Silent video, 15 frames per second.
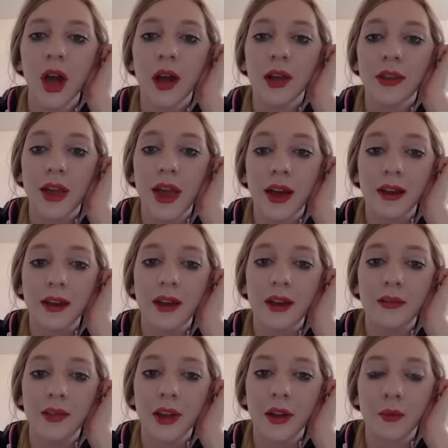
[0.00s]
than if
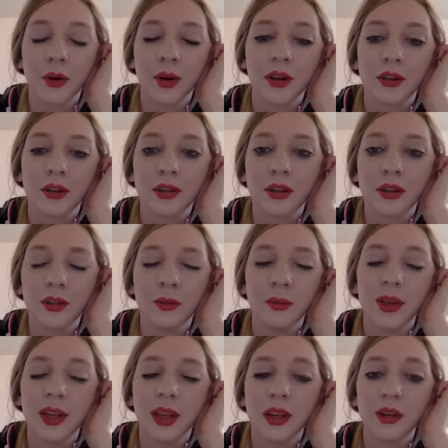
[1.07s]
they were to
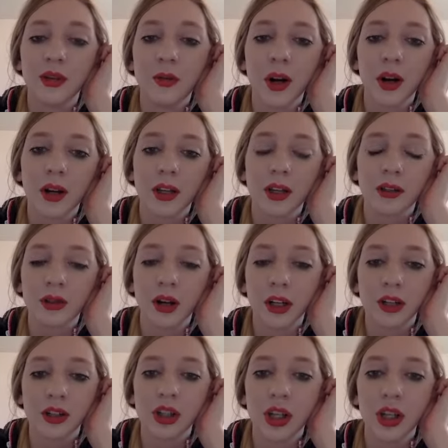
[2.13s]
begin a new marketing
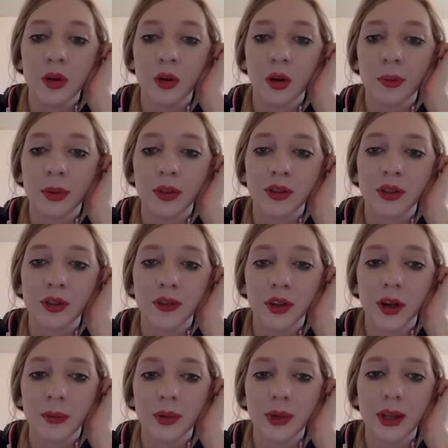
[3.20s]
strategy or preserve the
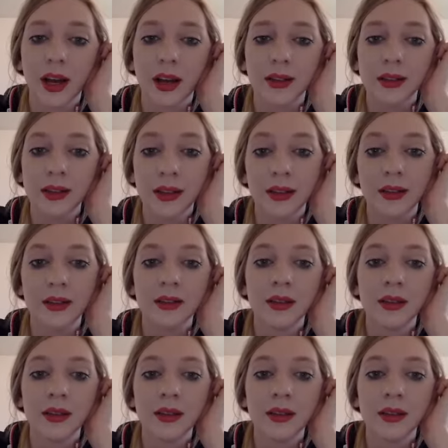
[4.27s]
company as is.